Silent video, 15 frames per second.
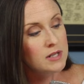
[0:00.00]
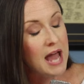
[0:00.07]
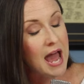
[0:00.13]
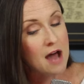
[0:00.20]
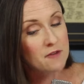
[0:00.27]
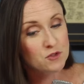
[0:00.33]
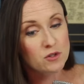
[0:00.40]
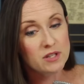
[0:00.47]
Now,
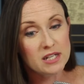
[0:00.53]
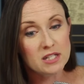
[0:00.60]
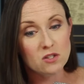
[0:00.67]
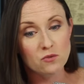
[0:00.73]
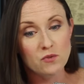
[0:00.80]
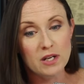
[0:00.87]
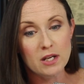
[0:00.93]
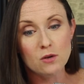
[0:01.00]
after these
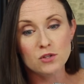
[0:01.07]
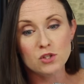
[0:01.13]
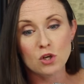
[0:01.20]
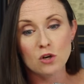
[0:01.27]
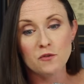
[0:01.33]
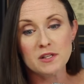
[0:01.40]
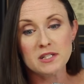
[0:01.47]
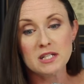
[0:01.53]
videos
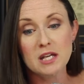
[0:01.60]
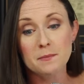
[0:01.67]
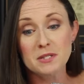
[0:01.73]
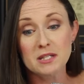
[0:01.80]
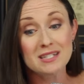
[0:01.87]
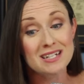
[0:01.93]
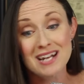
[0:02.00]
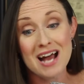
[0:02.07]
surfaced,
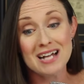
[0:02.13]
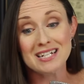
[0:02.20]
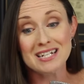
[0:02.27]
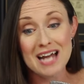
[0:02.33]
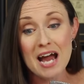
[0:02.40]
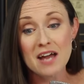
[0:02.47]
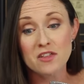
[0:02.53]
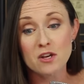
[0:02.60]
Gibson did not
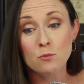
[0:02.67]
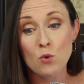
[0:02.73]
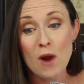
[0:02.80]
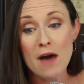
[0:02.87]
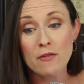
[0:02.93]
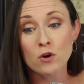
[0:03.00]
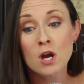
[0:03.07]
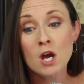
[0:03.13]
deny them.
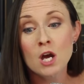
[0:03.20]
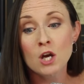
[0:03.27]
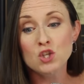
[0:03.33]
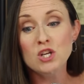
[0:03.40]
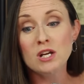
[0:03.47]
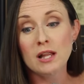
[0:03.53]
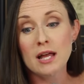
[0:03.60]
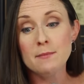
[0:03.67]
Rather,
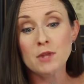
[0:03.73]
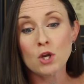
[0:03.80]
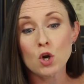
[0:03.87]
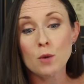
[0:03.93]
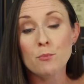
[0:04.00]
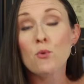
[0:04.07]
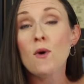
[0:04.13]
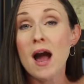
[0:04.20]
she claimed that
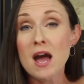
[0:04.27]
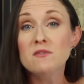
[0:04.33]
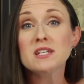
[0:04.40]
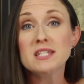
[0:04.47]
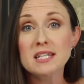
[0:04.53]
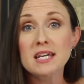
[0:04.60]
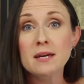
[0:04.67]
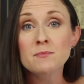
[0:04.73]
her
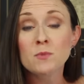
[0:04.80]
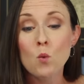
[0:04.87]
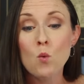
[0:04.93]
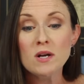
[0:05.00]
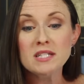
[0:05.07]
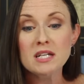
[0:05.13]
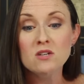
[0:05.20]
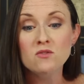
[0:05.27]
privacy
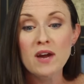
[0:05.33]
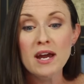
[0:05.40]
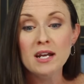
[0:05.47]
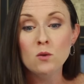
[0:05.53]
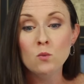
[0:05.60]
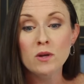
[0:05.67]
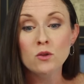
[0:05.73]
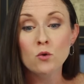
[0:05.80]
was
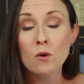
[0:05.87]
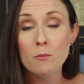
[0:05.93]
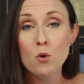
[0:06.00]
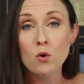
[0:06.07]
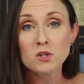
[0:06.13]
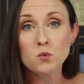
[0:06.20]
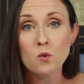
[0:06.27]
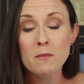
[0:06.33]
invaded when the
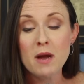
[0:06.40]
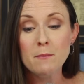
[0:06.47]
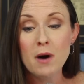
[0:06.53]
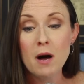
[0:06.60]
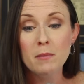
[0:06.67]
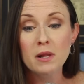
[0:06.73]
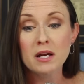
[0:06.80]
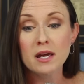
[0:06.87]
reports were made
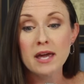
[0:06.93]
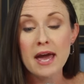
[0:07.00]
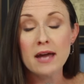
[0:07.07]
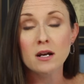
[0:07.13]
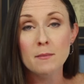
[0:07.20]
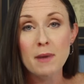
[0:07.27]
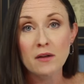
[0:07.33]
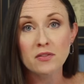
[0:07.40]
public,
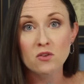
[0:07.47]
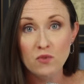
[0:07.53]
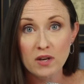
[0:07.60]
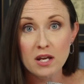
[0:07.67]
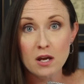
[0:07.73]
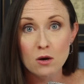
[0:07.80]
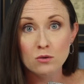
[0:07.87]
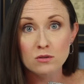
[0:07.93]
again, about the
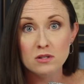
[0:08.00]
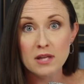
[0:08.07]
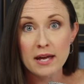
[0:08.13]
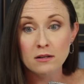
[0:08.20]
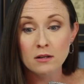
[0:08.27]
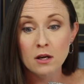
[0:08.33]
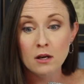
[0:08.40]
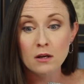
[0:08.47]
videos
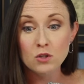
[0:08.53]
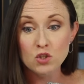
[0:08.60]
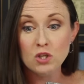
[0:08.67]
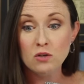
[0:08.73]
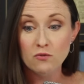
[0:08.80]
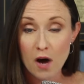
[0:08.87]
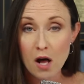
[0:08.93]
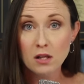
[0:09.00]
that
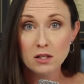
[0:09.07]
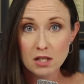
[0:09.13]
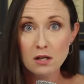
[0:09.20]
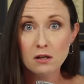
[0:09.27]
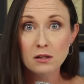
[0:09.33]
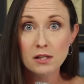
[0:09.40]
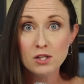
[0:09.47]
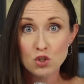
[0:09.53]
she
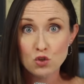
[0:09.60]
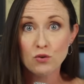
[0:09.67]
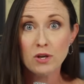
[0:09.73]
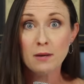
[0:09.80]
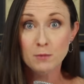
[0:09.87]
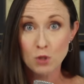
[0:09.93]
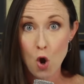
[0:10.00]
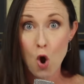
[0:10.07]
voluntarily
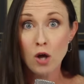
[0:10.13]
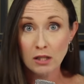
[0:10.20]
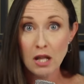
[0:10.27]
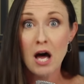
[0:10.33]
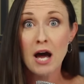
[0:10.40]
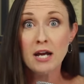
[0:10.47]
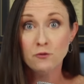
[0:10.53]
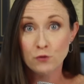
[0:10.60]
streamed
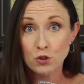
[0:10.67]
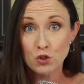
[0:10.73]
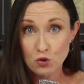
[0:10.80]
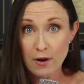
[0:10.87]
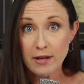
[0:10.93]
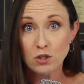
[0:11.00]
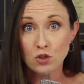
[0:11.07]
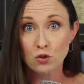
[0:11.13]
online for
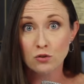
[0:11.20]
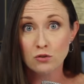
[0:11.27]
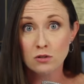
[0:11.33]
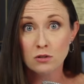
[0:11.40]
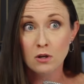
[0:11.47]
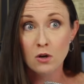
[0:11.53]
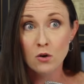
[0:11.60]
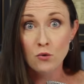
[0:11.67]

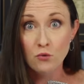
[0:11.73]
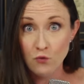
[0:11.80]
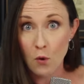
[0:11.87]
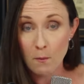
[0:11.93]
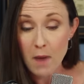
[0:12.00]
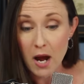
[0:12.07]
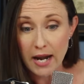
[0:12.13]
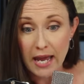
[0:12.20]
strangers
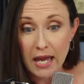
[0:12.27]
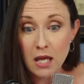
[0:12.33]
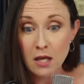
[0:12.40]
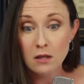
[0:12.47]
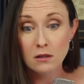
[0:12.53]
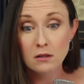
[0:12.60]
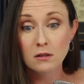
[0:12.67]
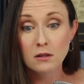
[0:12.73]
for money.
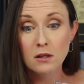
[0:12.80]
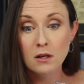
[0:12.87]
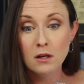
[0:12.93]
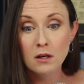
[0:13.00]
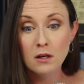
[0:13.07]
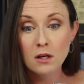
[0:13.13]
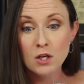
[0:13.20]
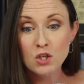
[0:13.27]

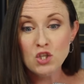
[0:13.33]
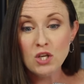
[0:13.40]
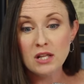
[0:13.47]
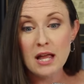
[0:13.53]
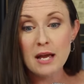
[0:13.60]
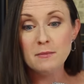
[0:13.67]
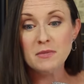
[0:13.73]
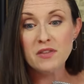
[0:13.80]
She
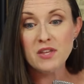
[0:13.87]
claimed